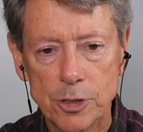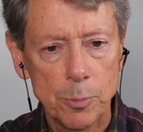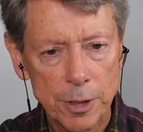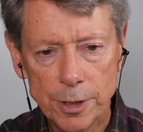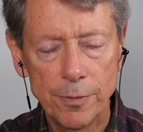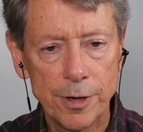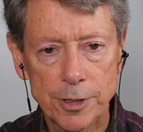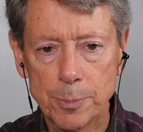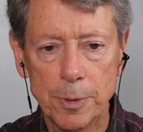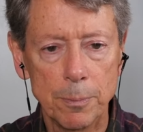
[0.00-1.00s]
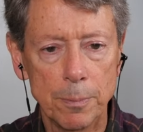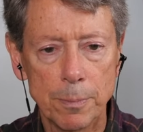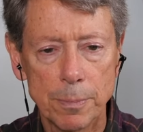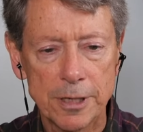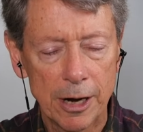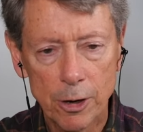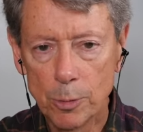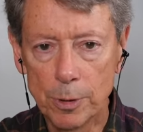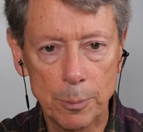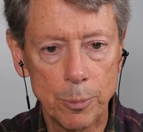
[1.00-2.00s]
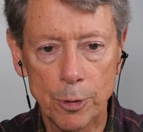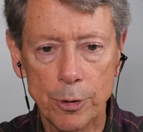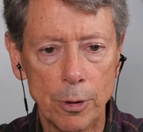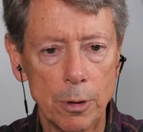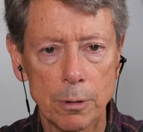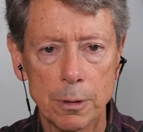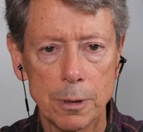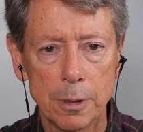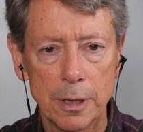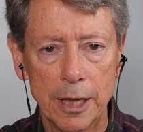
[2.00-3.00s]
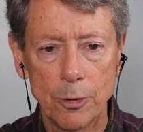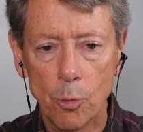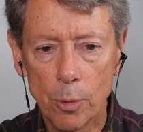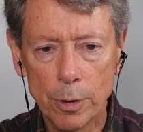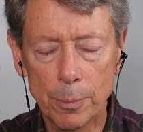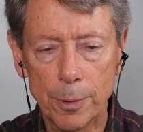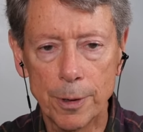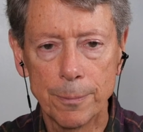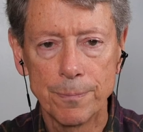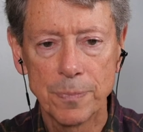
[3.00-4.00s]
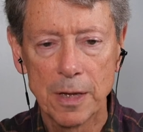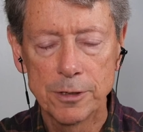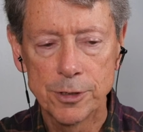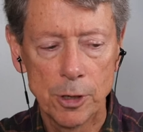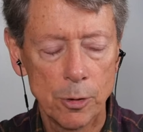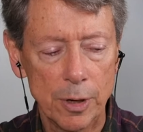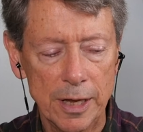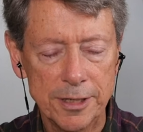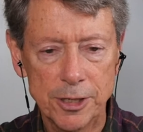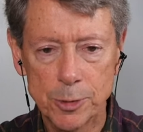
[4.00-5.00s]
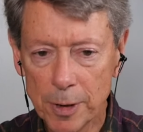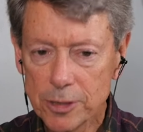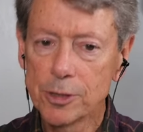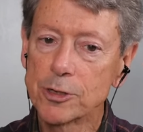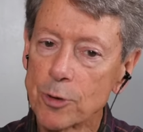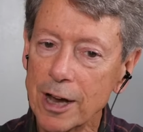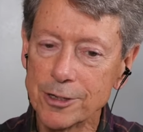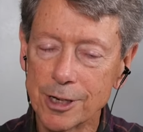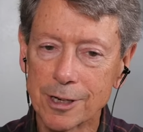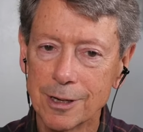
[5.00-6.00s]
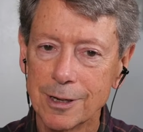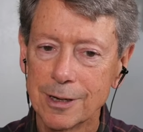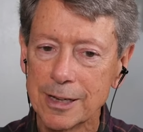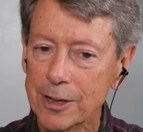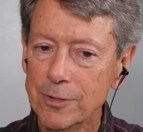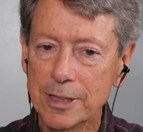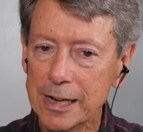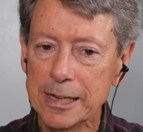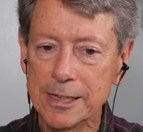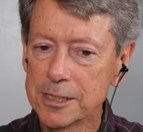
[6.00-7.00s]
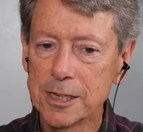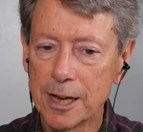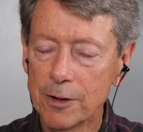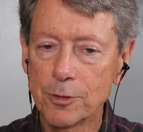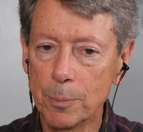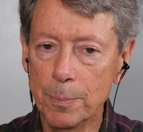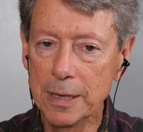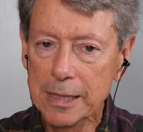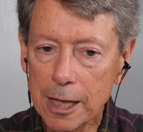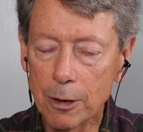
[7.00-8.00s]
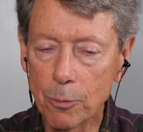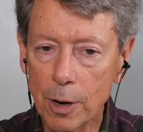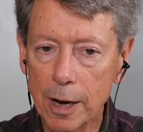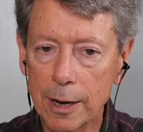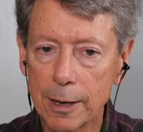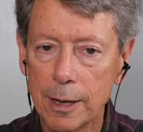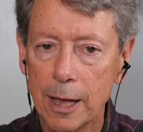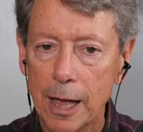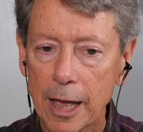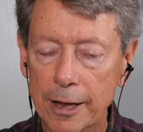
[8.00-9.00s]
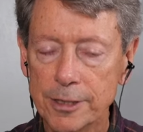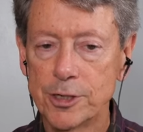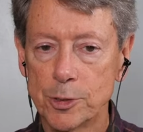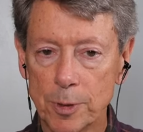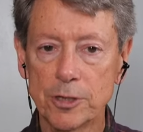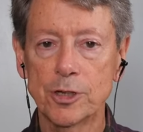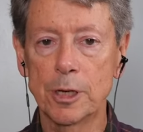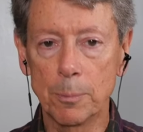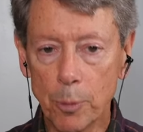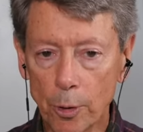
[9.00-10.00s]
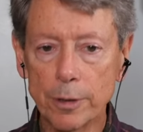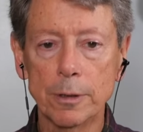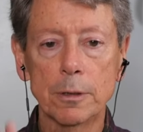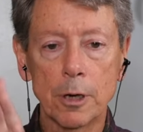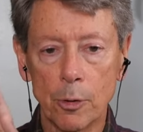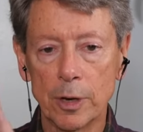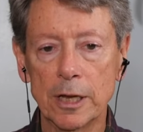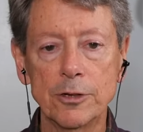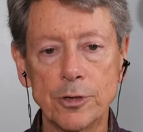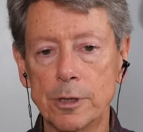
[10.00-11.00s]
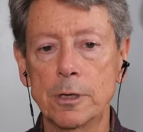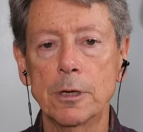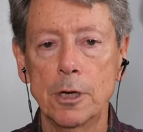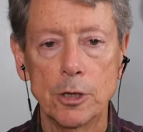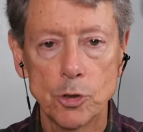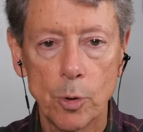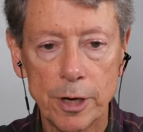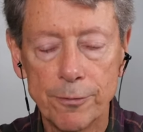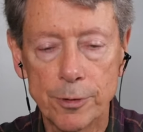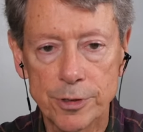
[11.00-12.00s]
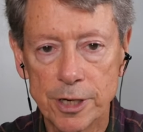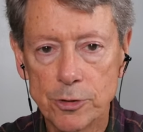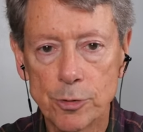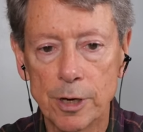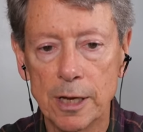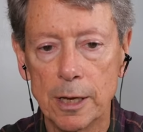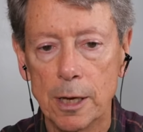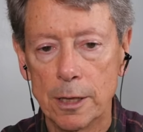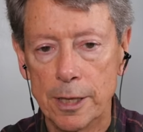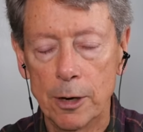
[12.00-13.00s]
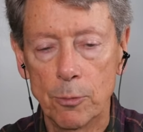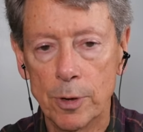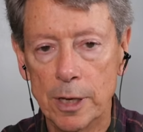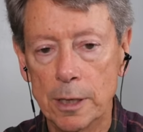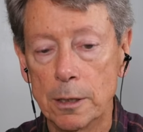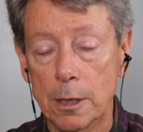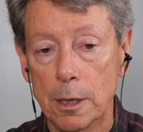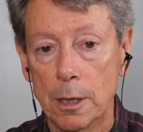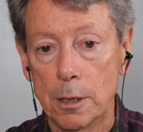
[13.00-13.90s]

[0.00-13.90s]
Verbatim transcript: so much of it has been terribly brutal and horrible. So it's especially tragic given that it doesn't have to be that way. And it's especially important going into the 21st century that we